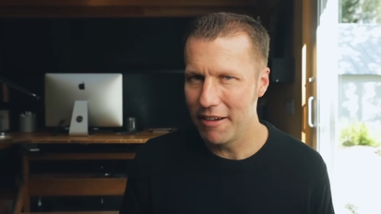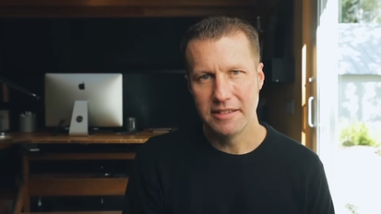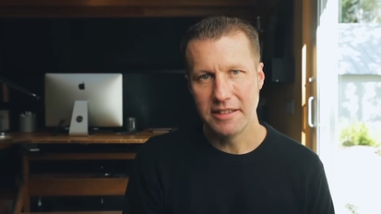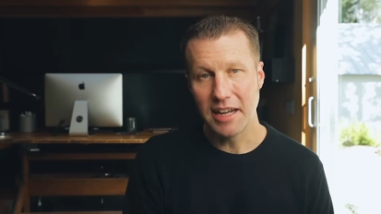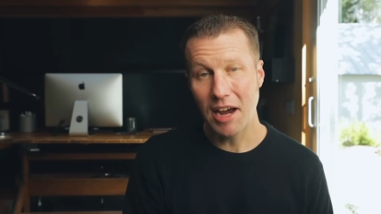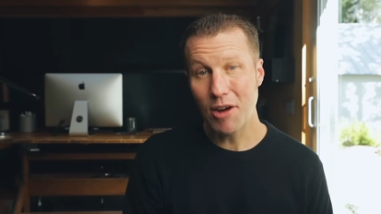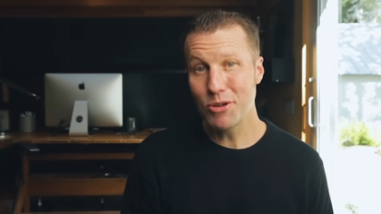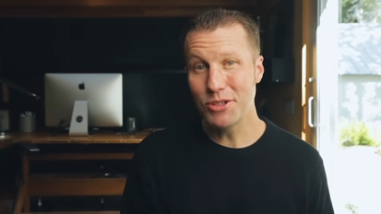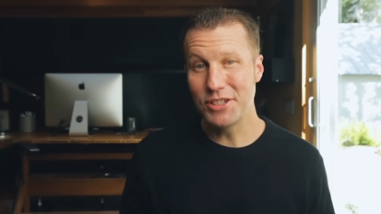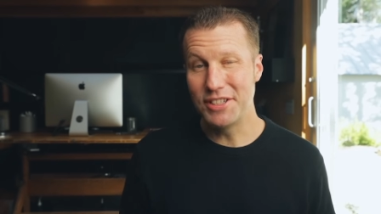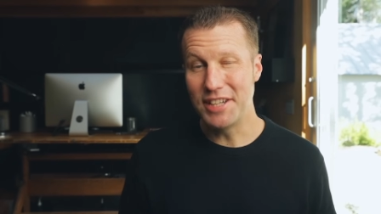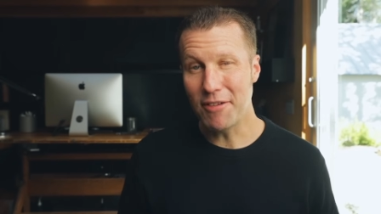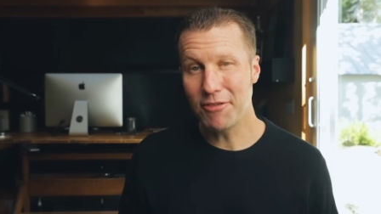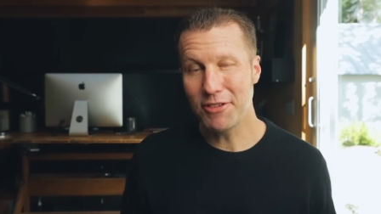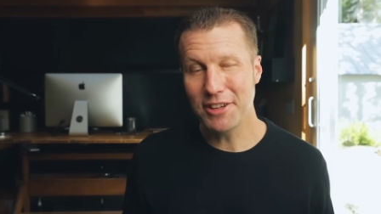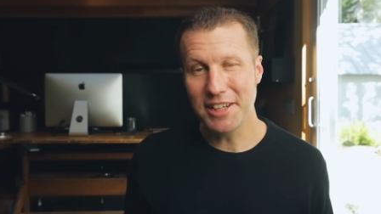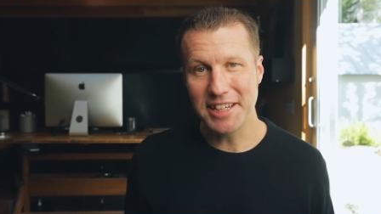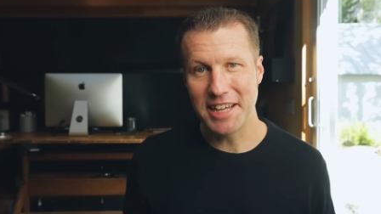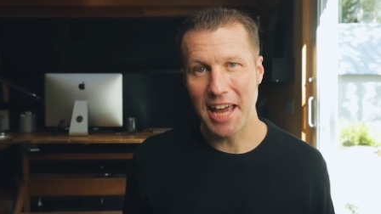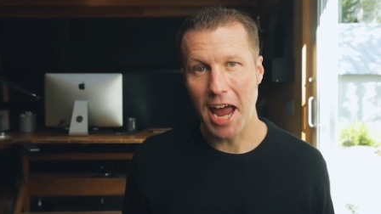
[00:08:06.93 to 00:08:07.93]
Now, I was
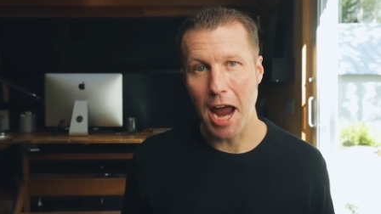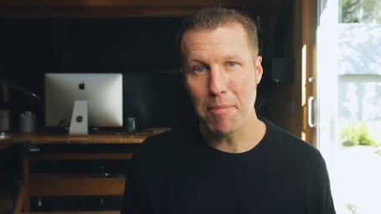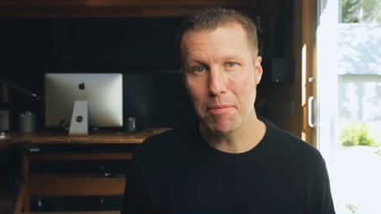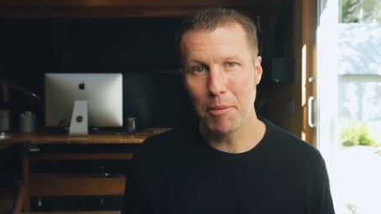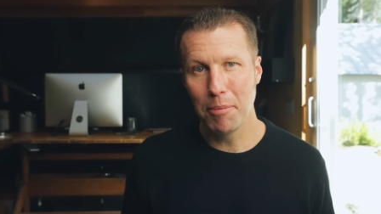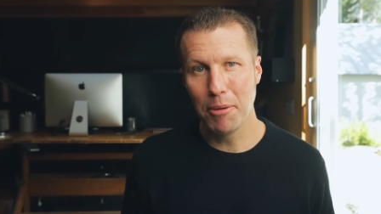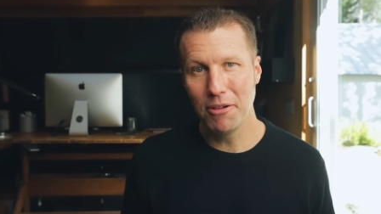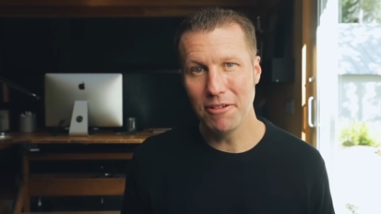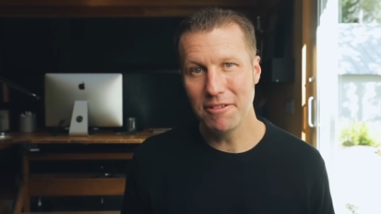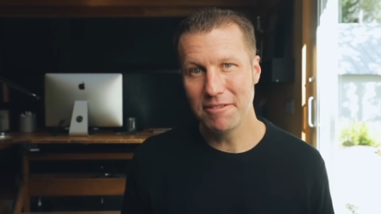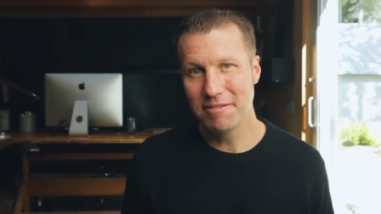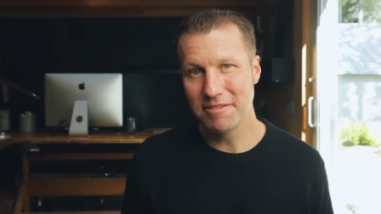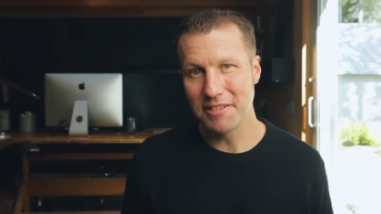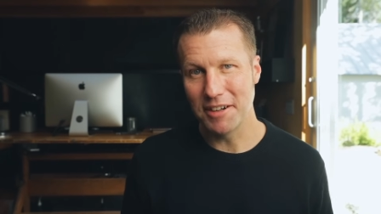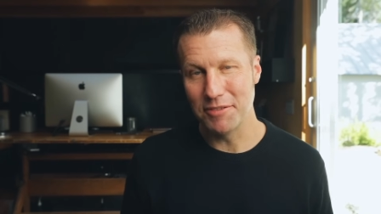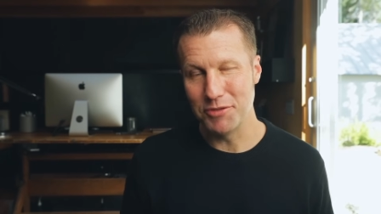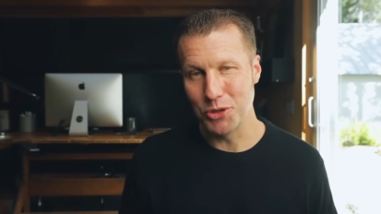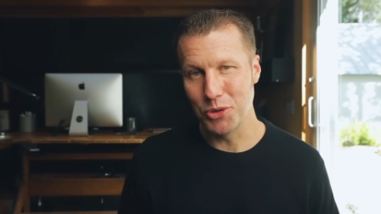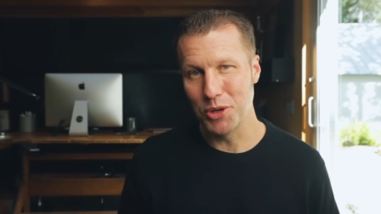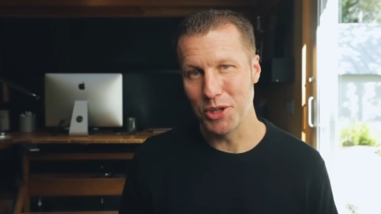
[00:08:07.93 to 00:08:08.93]
definitely capable
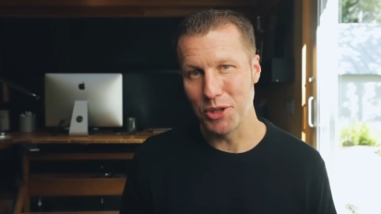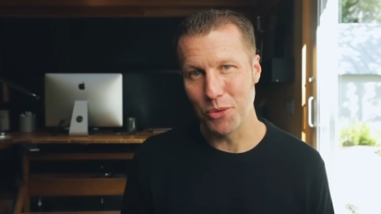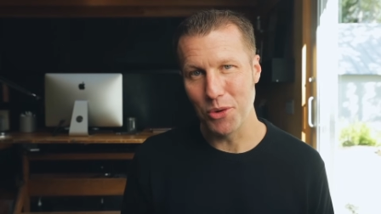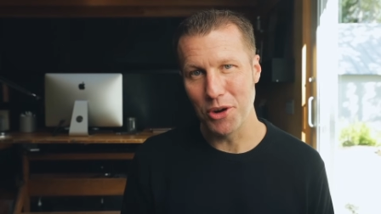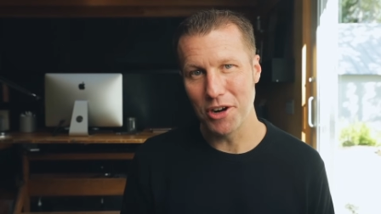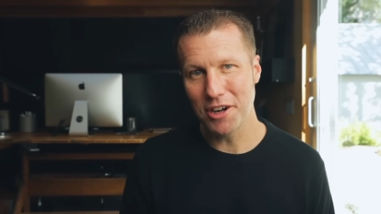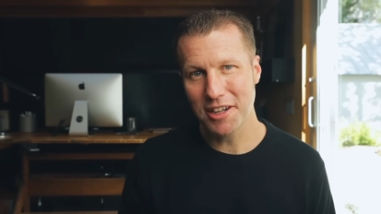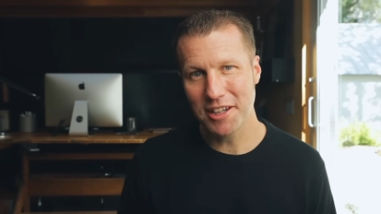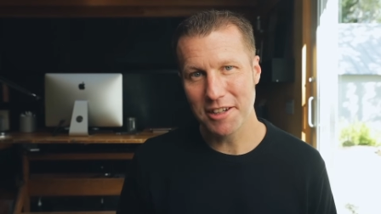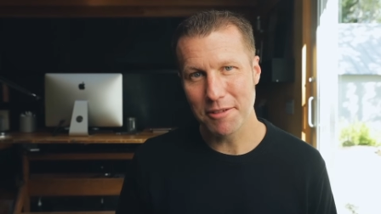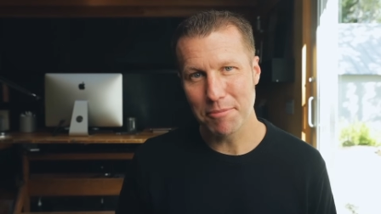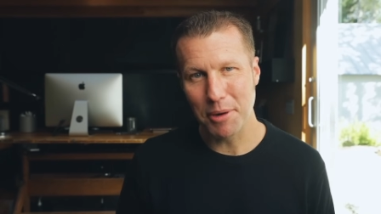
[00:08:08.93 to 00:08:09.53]
of doing the work,